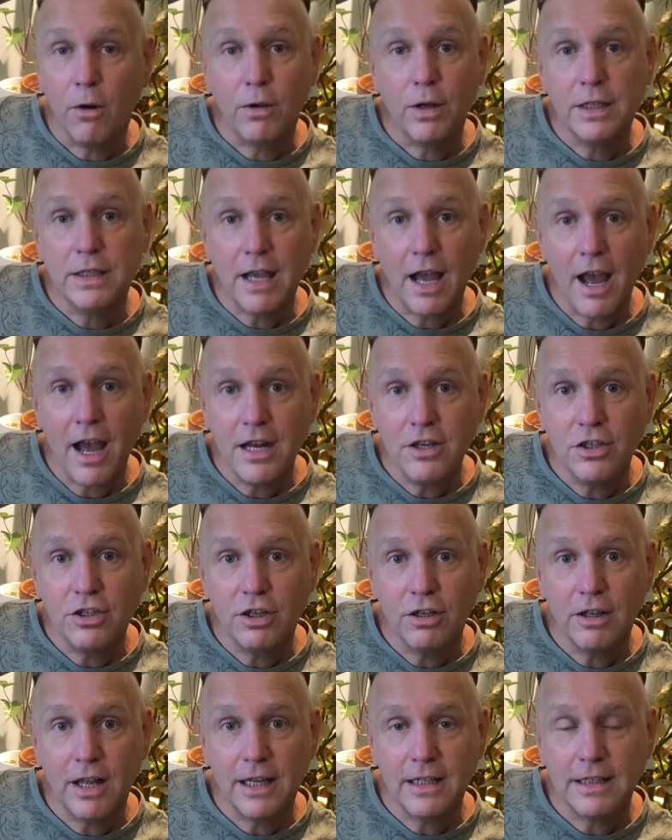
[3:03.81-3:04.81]
because I'd
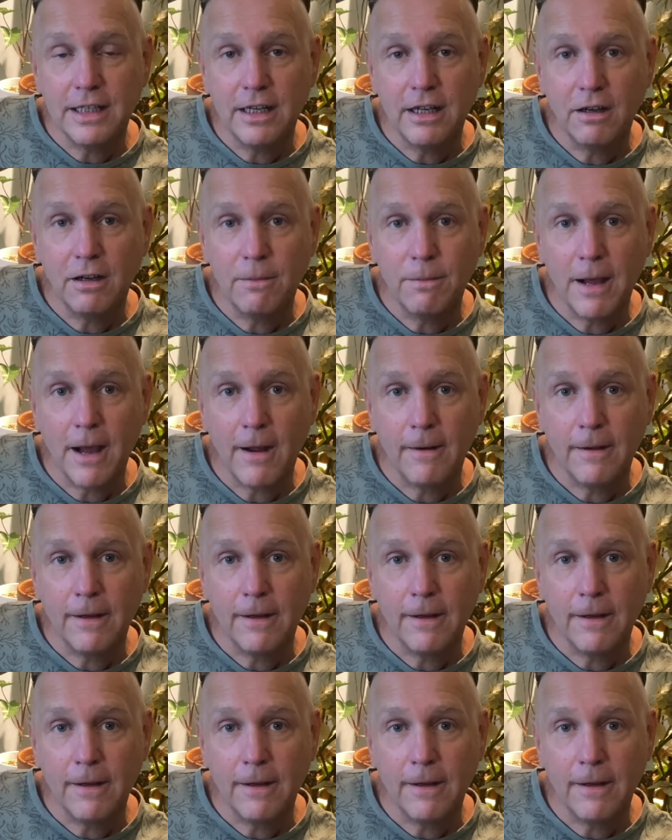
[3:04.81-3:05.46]
sure like to hear about